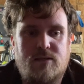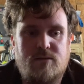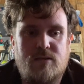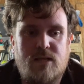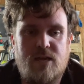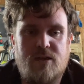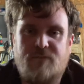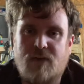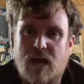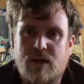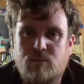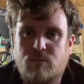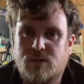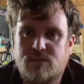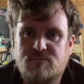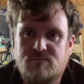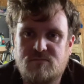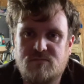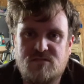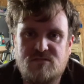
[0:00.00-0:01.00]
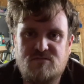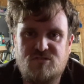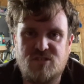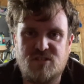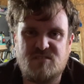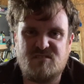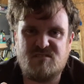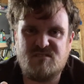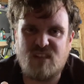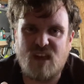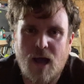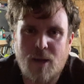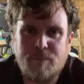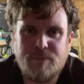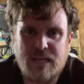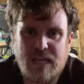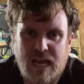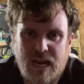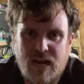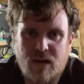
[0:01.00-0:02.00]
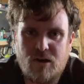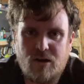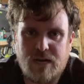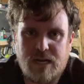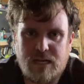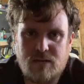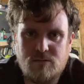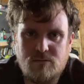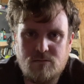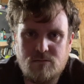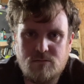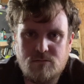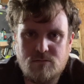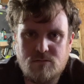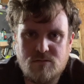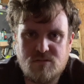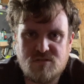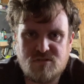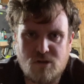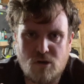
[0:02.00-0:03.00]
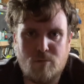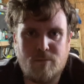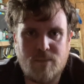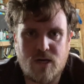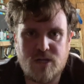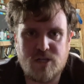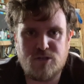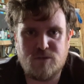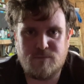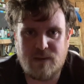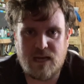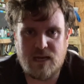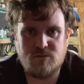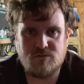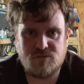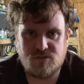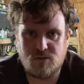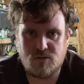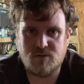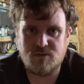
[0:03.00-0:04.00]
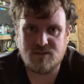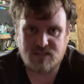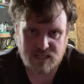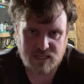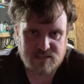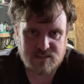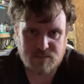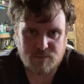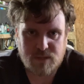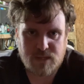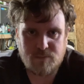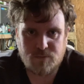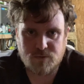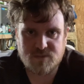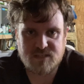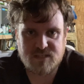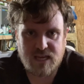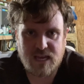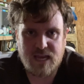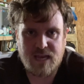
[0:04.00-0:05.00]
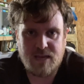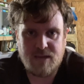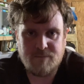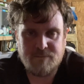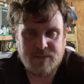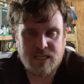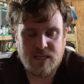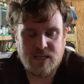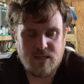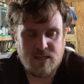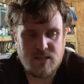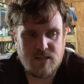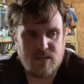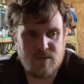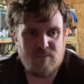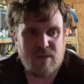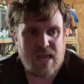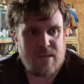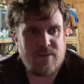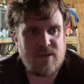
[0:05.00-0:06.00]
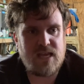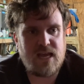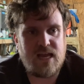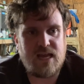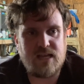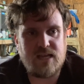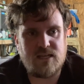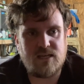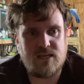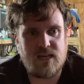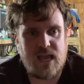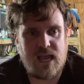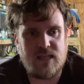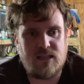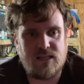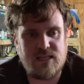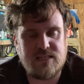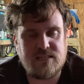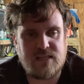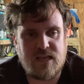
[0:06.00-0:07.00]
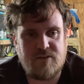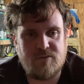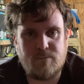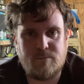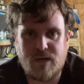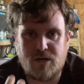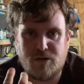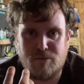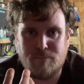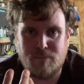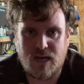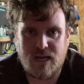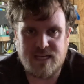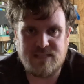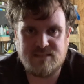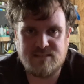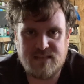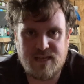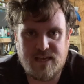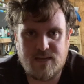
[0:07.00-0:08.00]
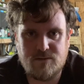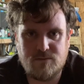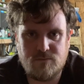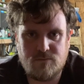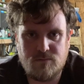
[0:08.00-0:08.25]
if I would just stop caring so much about certain things that people say, then maybe I could at least have a better mindset